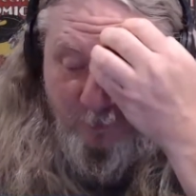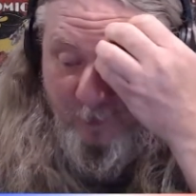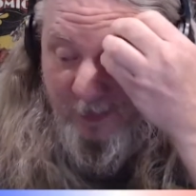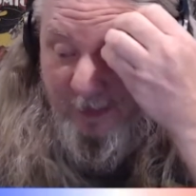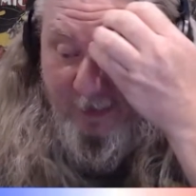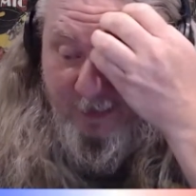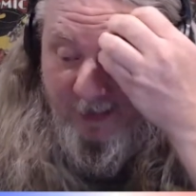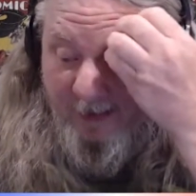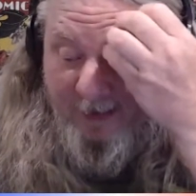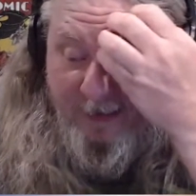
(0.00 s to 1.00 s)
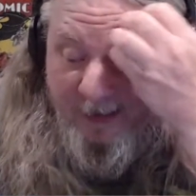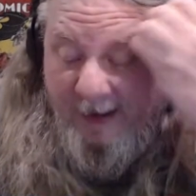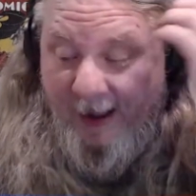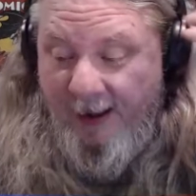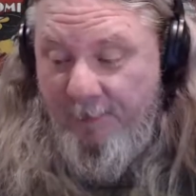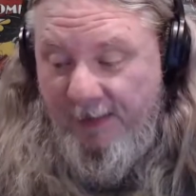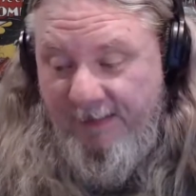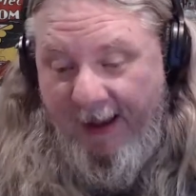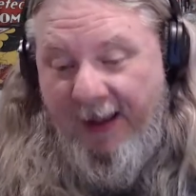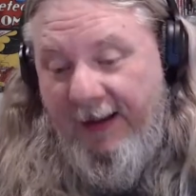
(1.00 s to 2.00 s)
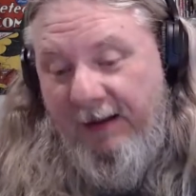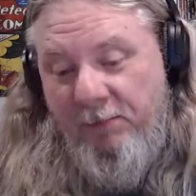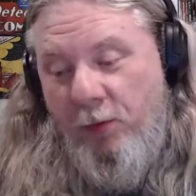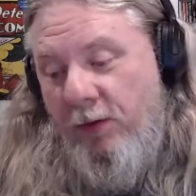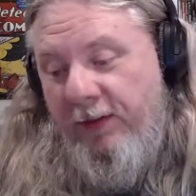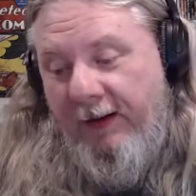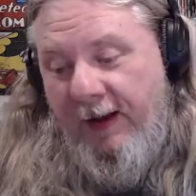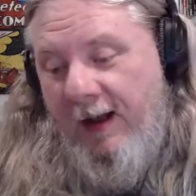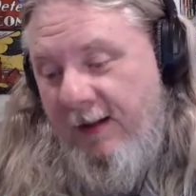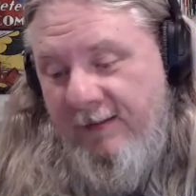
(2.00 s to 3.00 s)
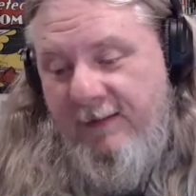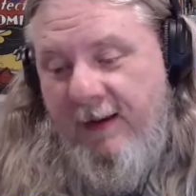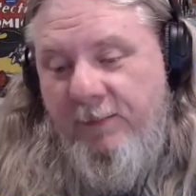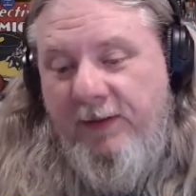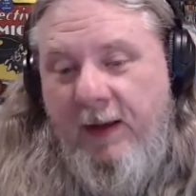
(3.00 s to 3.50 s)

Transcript: but again, I'm attacking more the concepts.